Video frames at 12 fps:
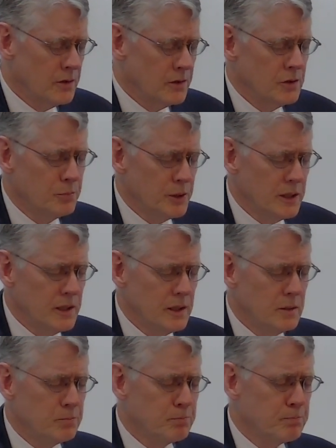to
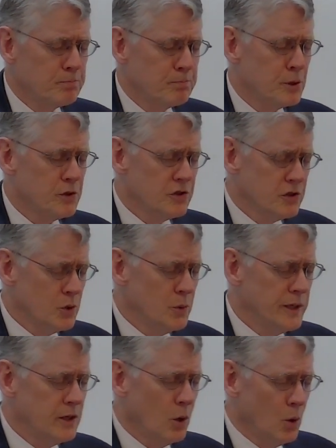be
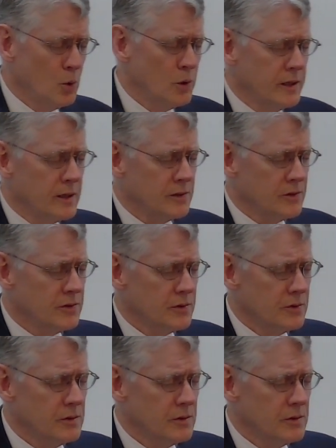pursuing holiness.